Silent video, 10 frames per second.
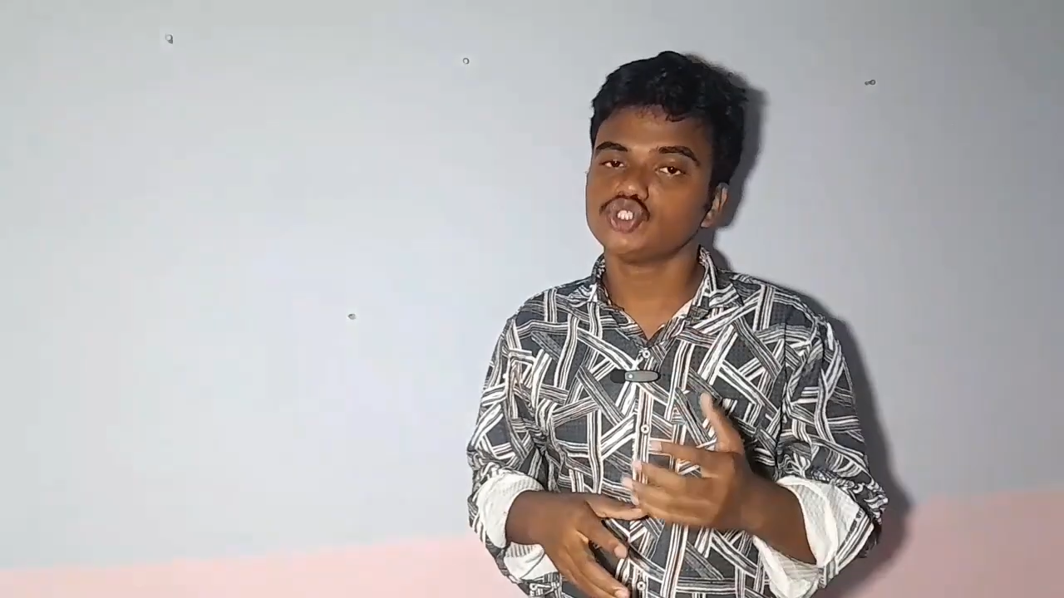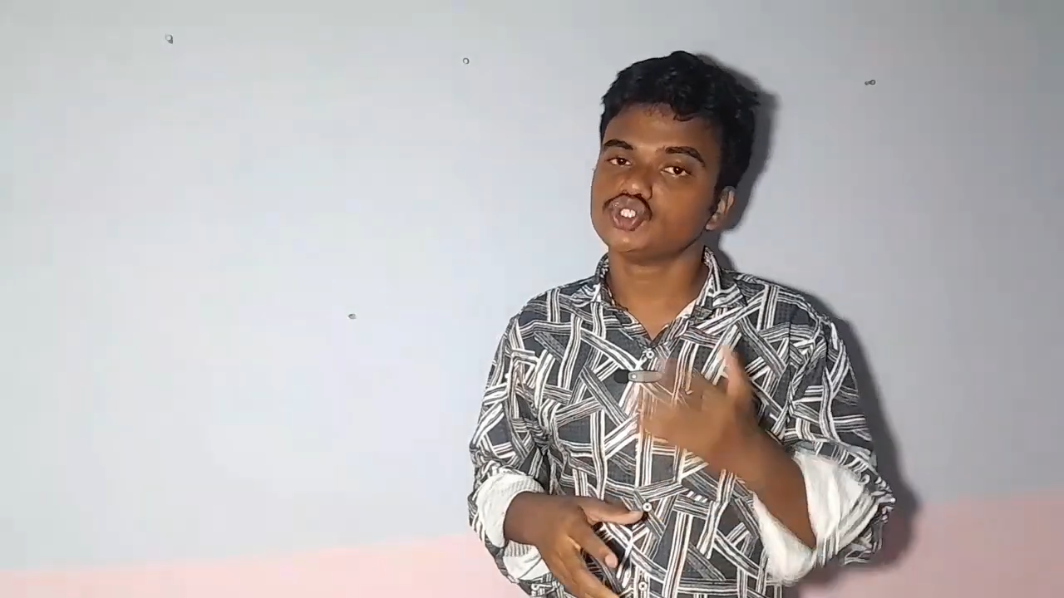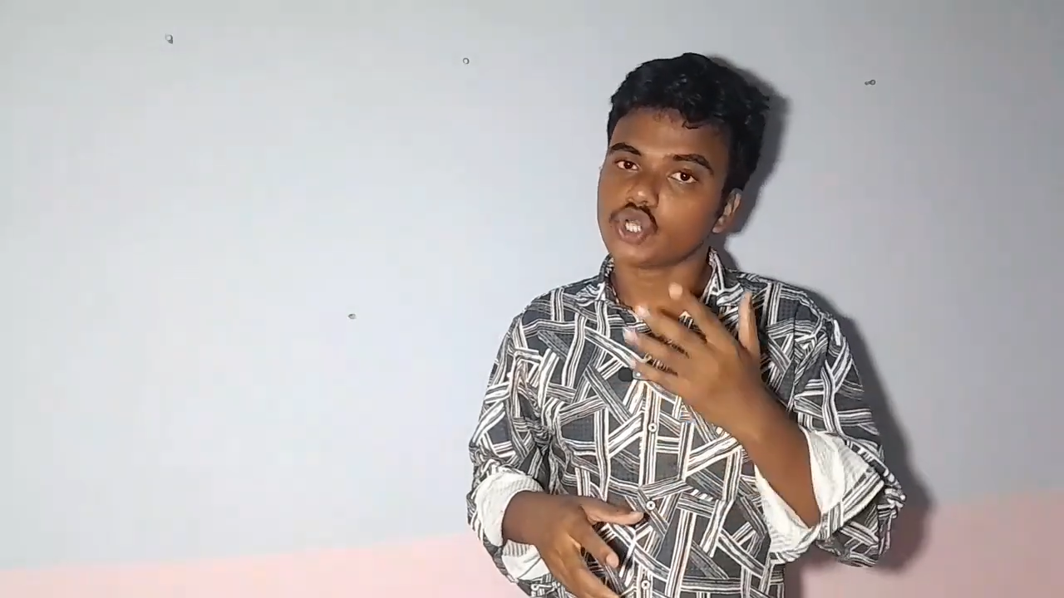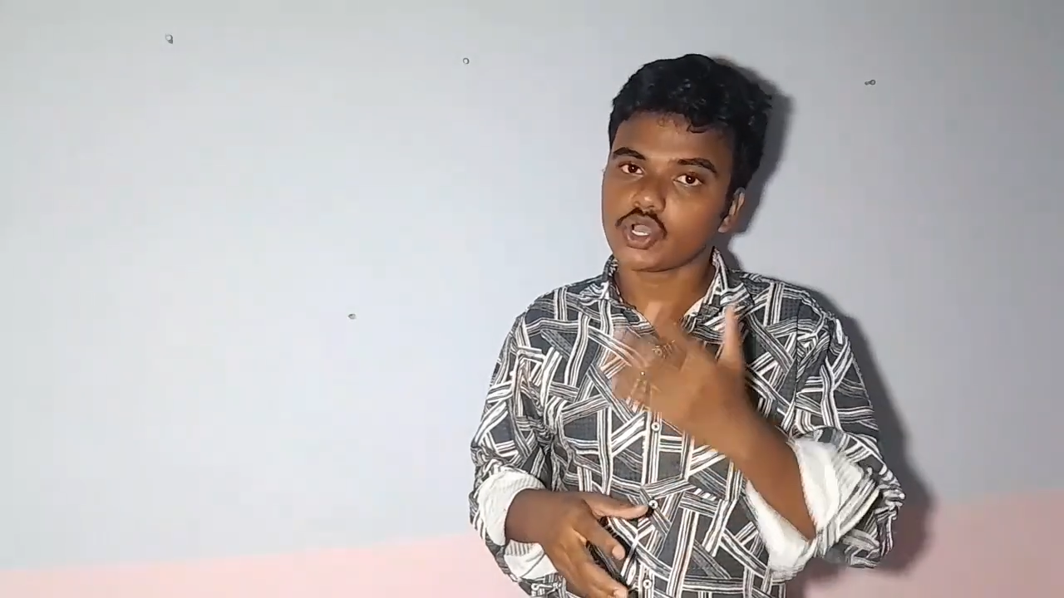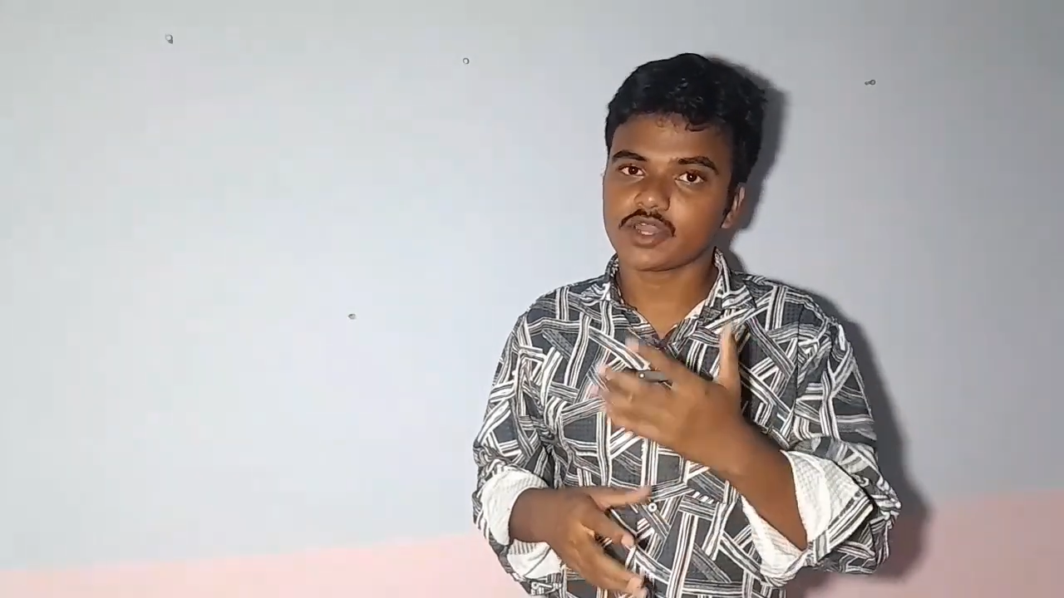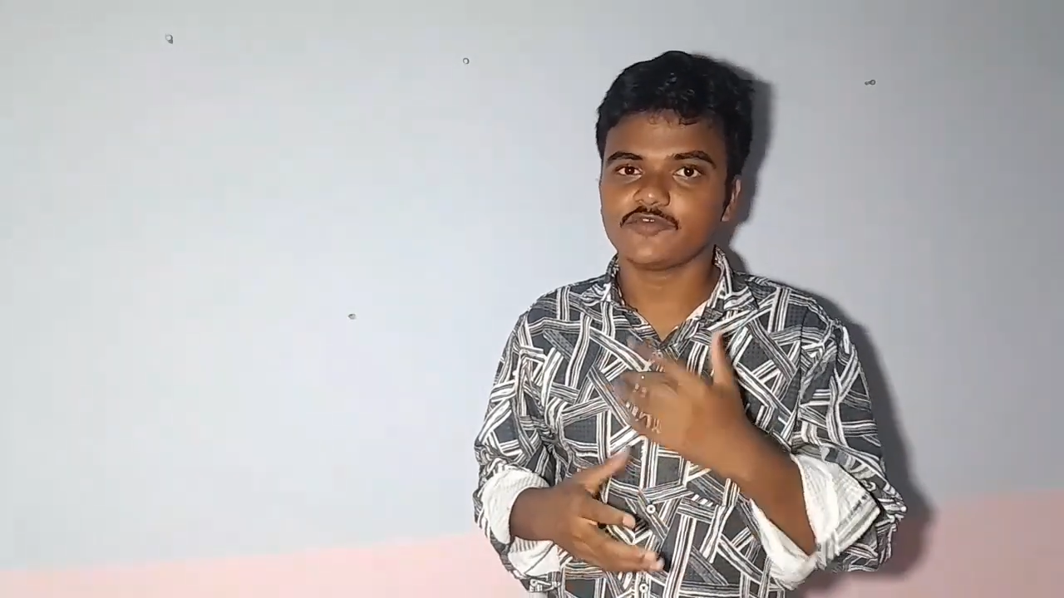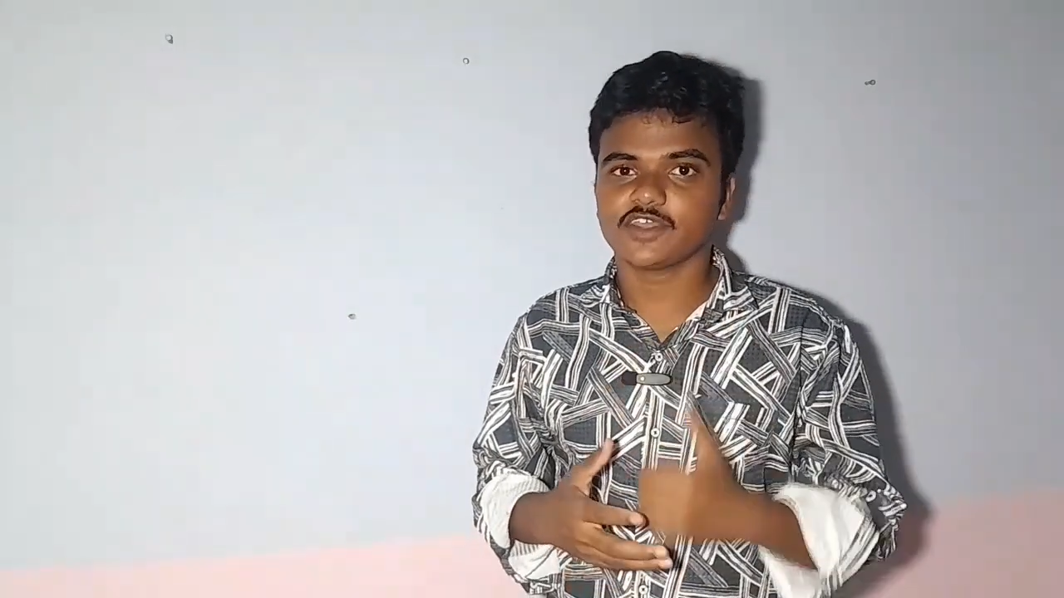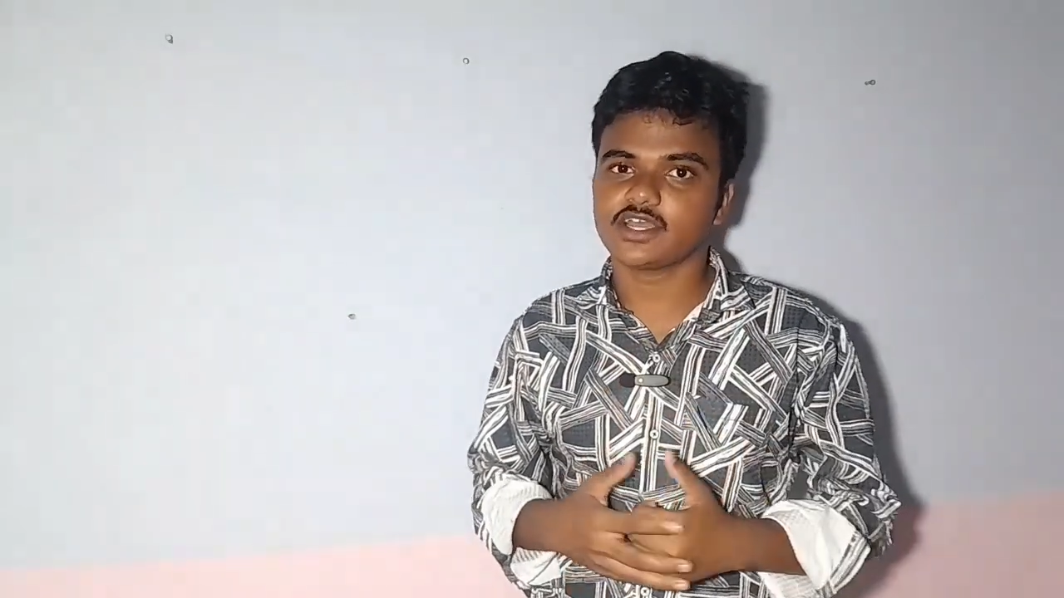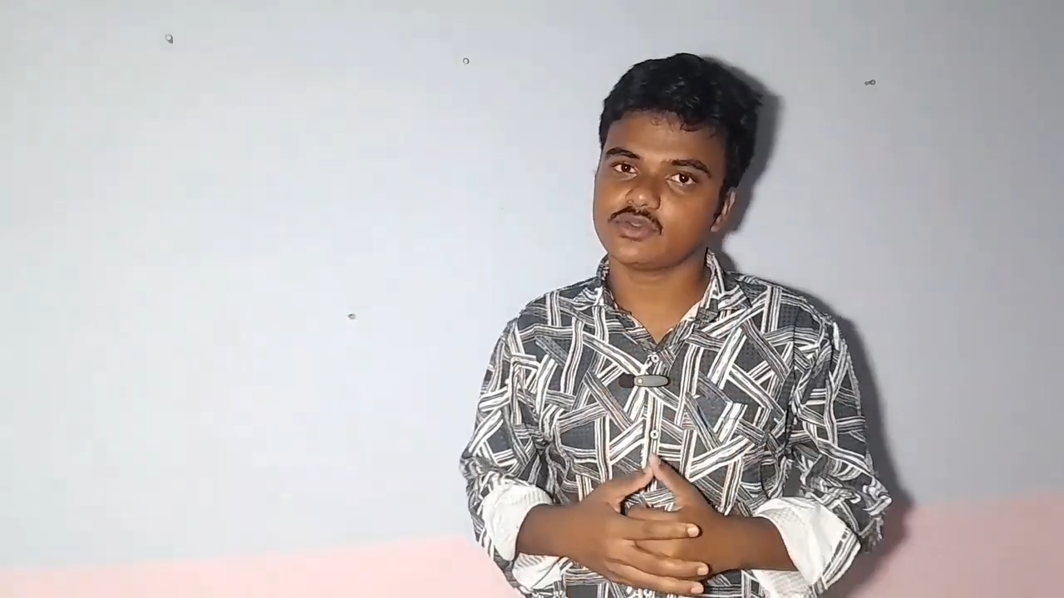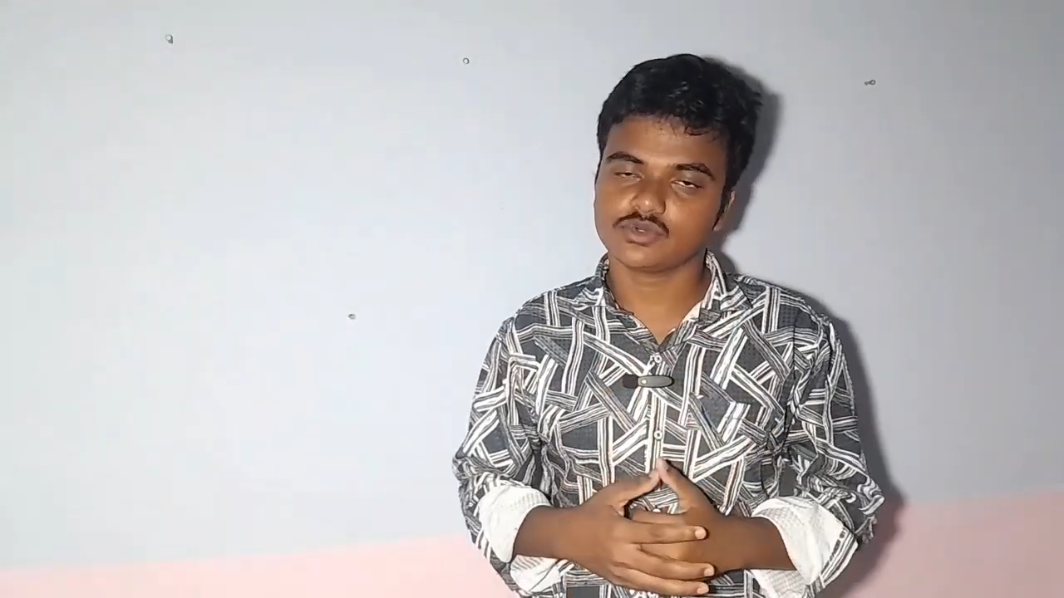
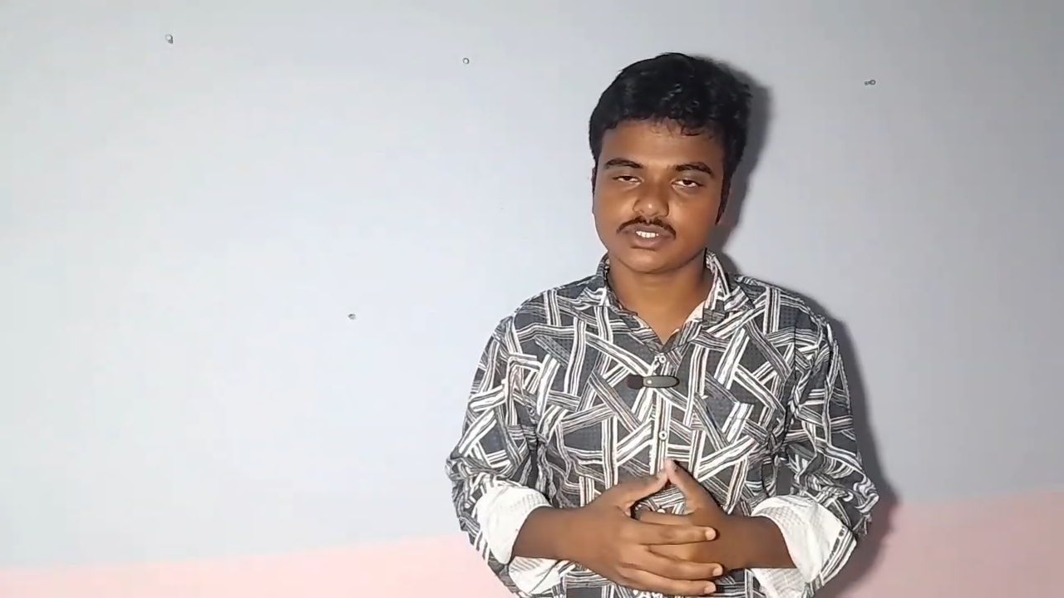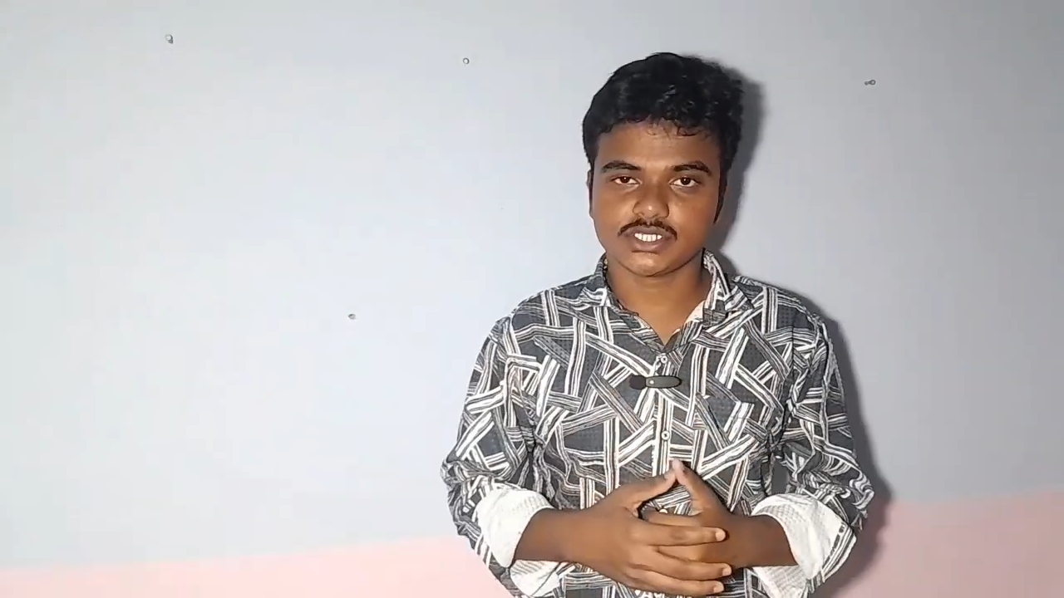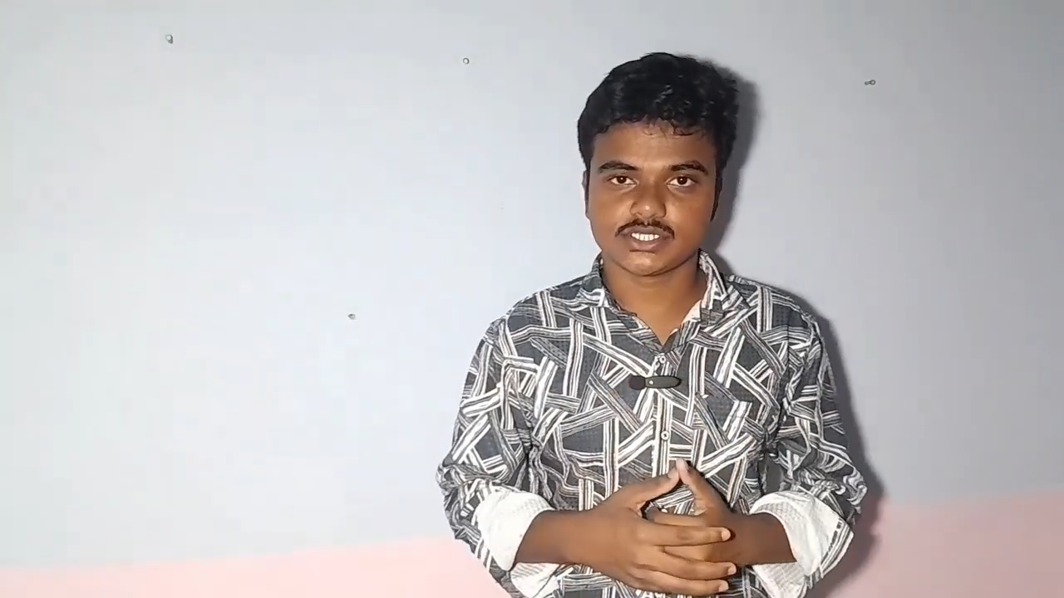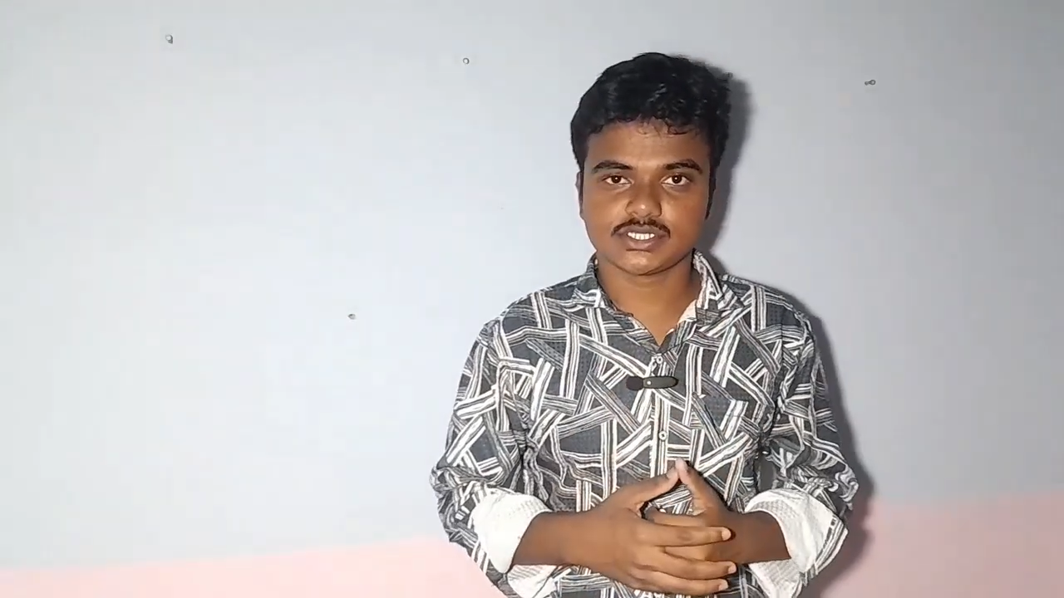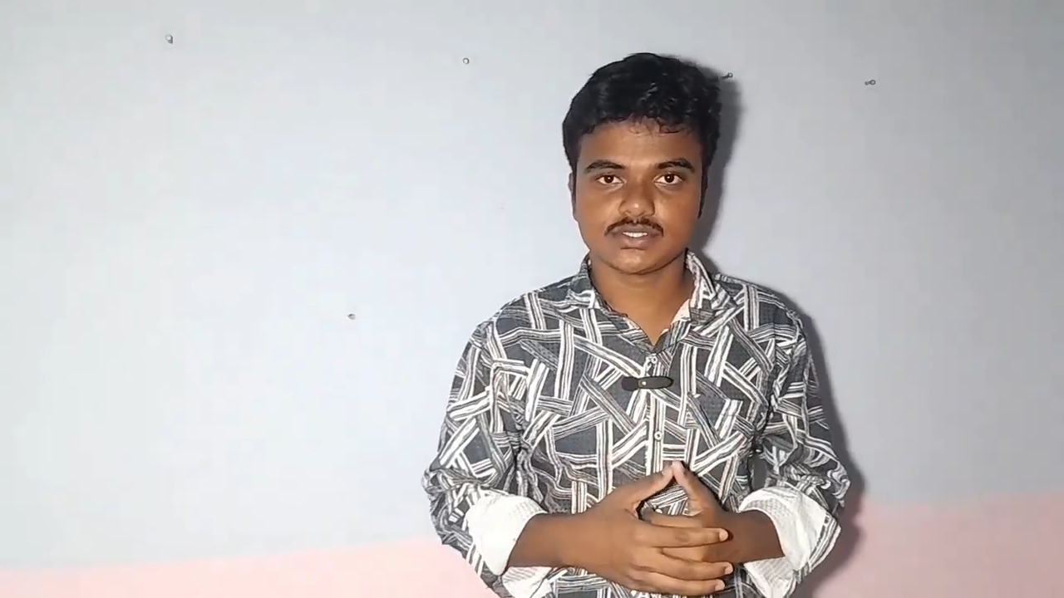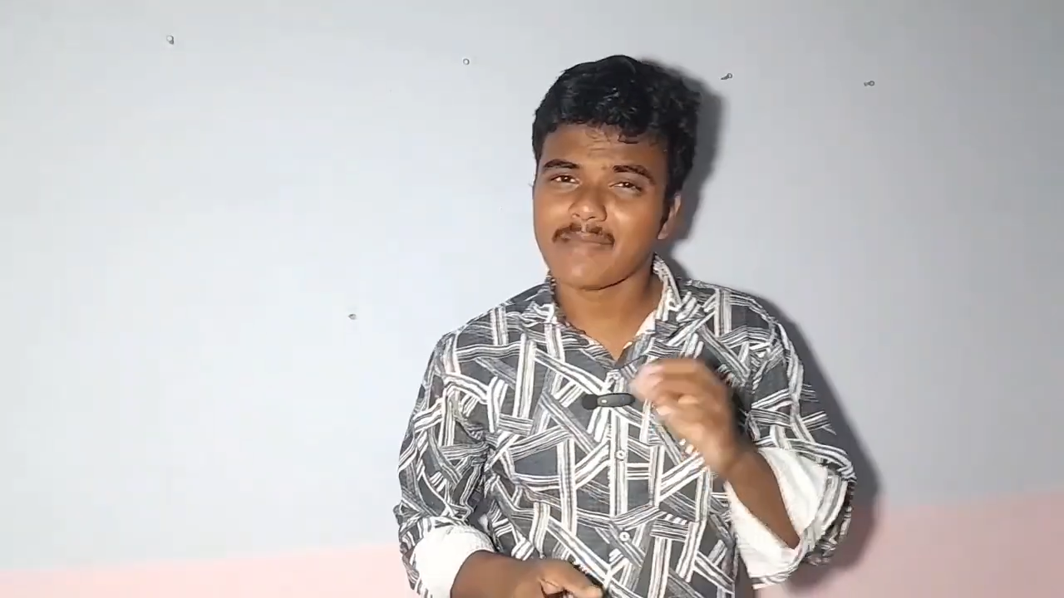geographical questions.